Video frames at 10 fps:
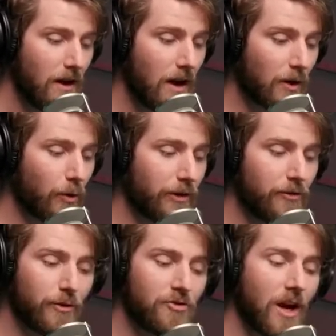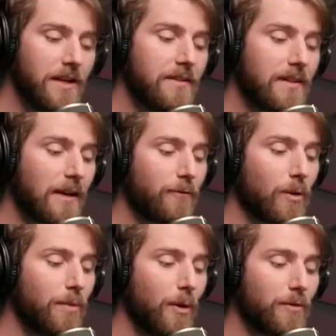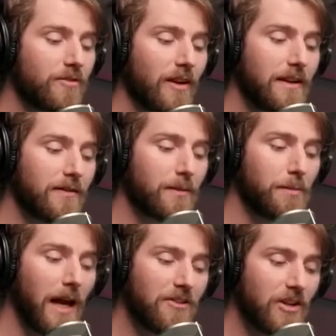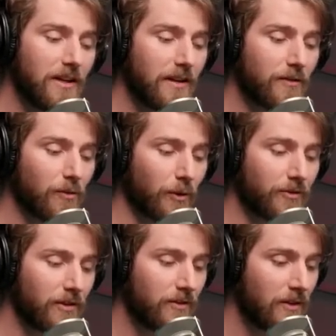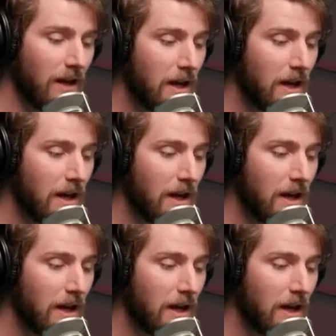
According to a Chinese tech forum post citing supply chain sources,